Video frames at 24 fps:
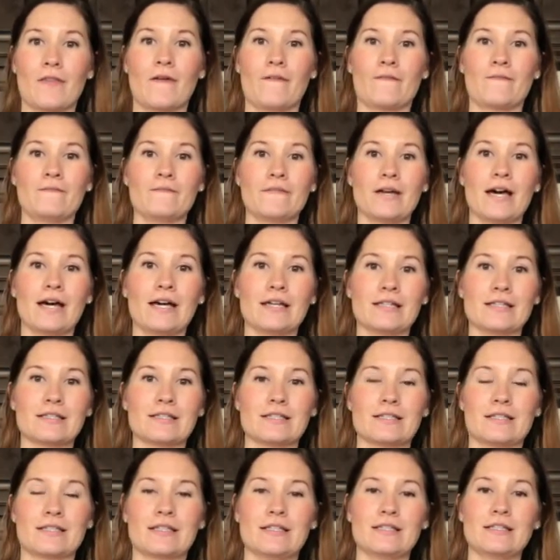They're
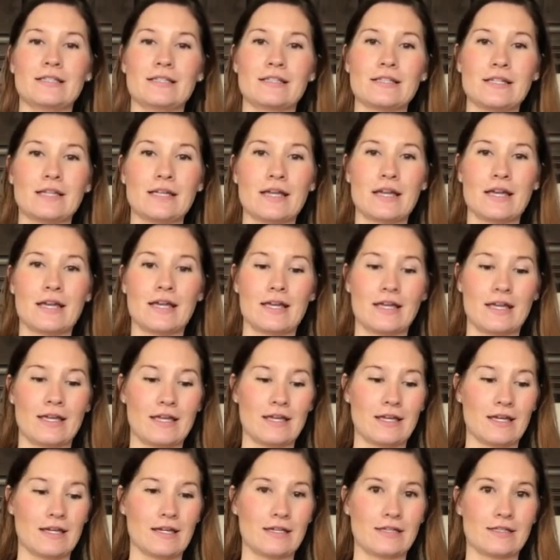fast and easy,
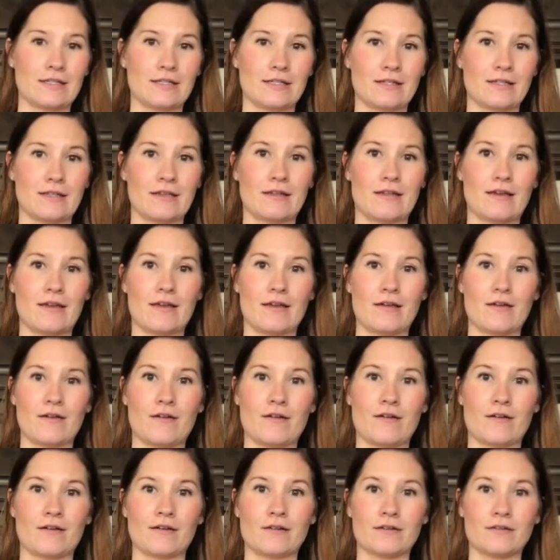and they
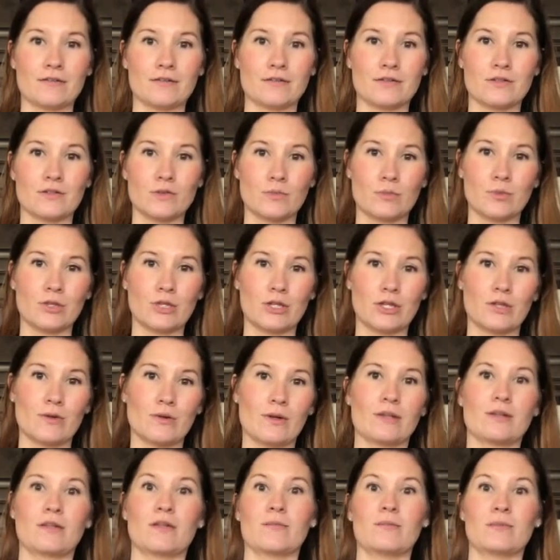are super cute,
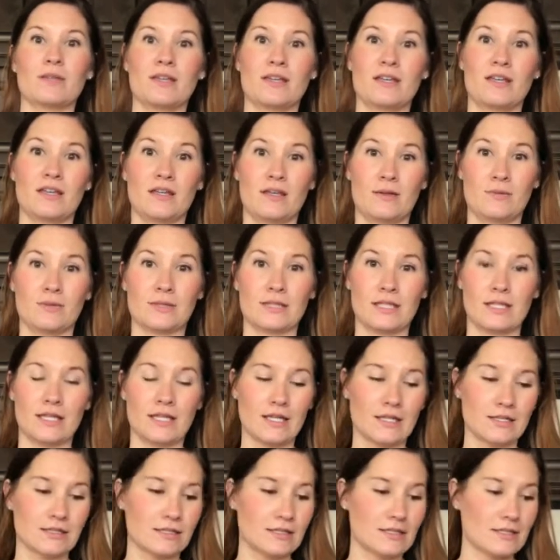and they'll be a hit with the
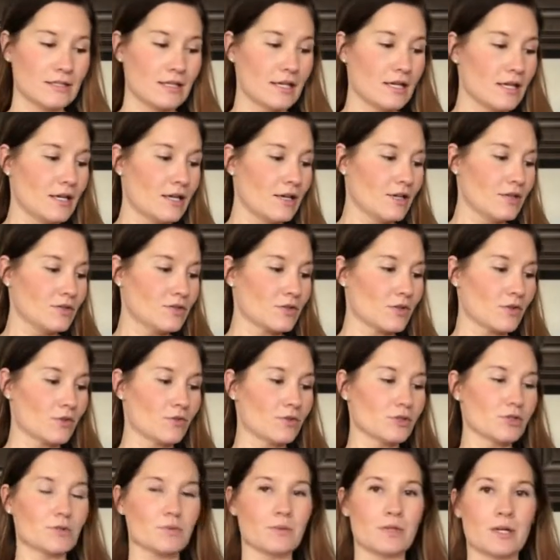kids. So the
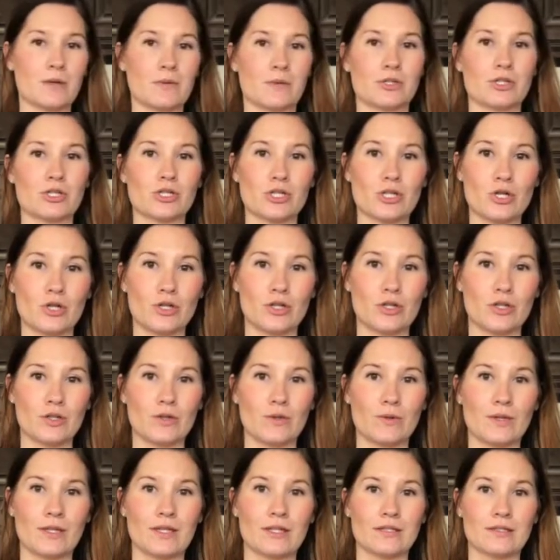first one I want to show
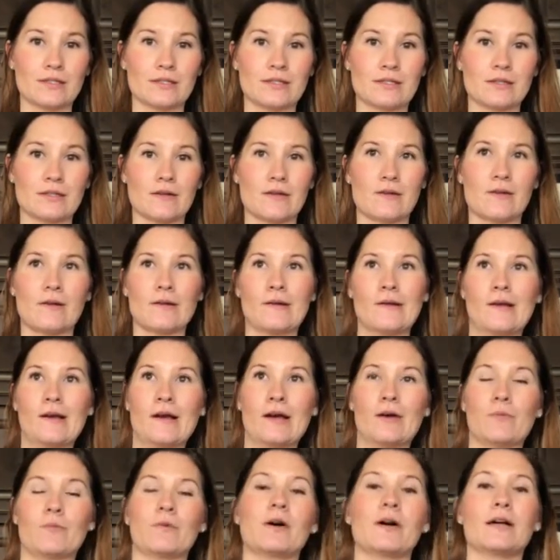you is,
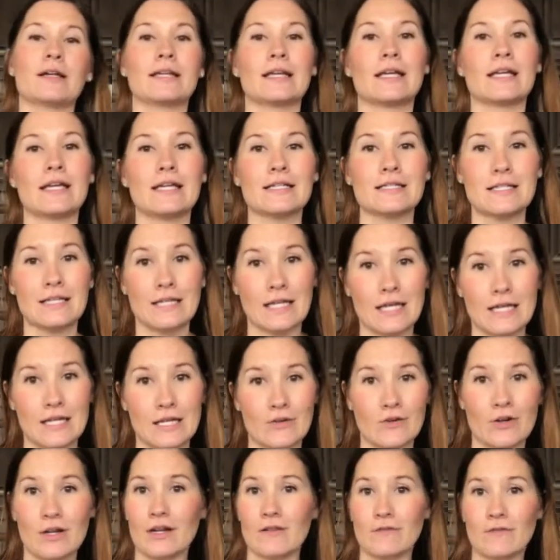well, and I can't take any
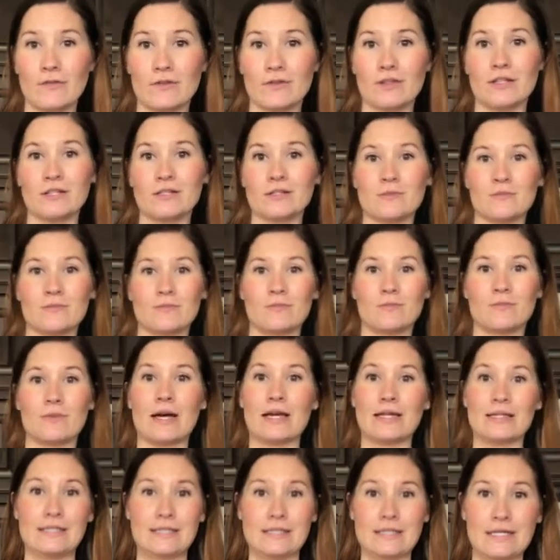credit for these
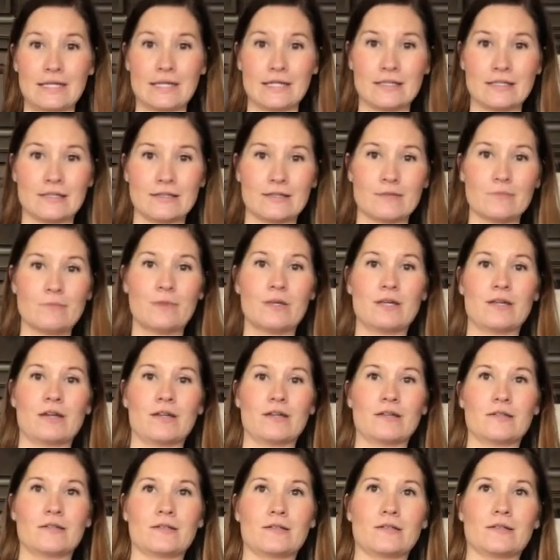ideas
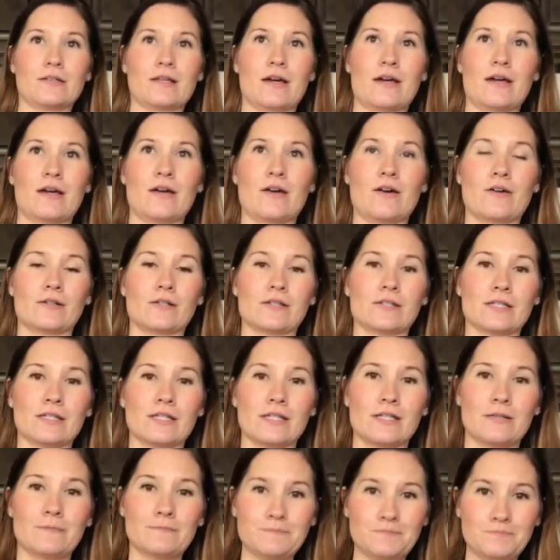because I
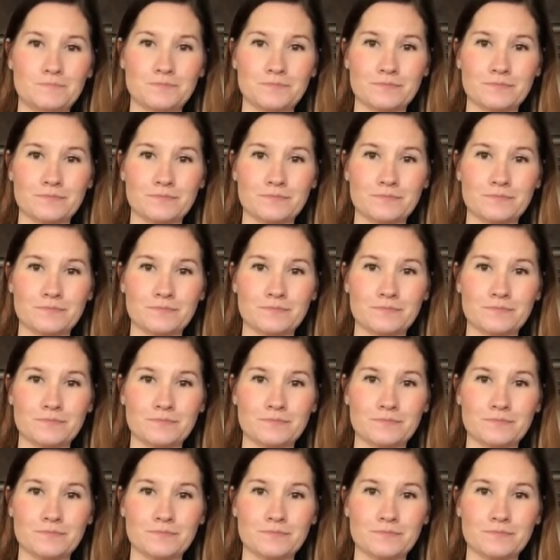honestly,